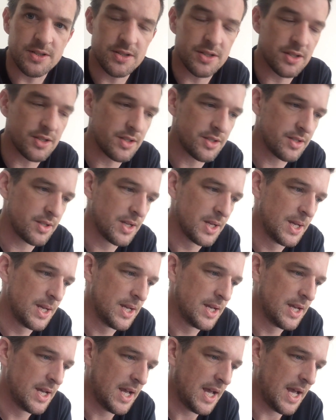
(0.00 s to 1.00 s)
to
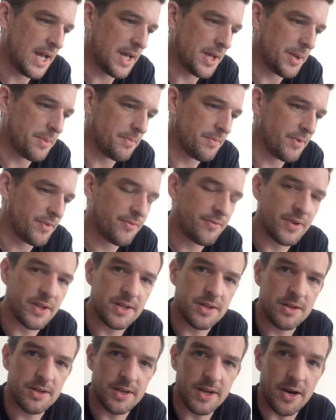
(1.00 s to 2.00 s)
fit
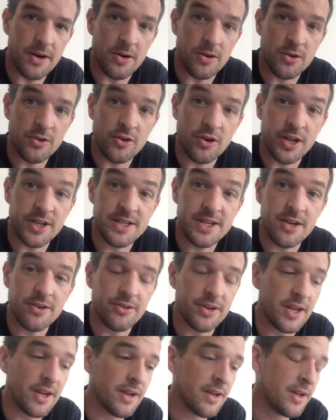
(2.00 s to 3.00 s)
their
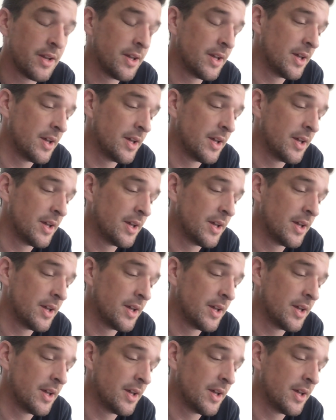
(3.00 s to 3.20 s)
criteria.